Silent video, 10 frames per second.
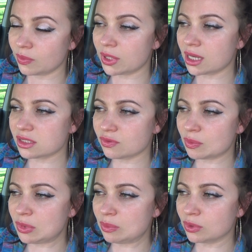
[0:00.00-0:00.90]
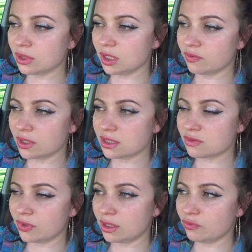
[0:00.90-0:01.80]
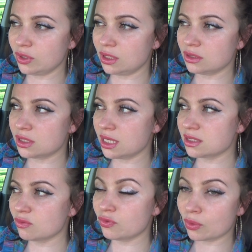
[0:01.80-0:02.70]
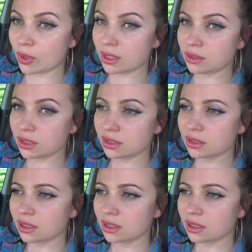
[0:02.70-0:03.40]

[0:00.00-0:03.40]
That's where people leave us when we take them for granted,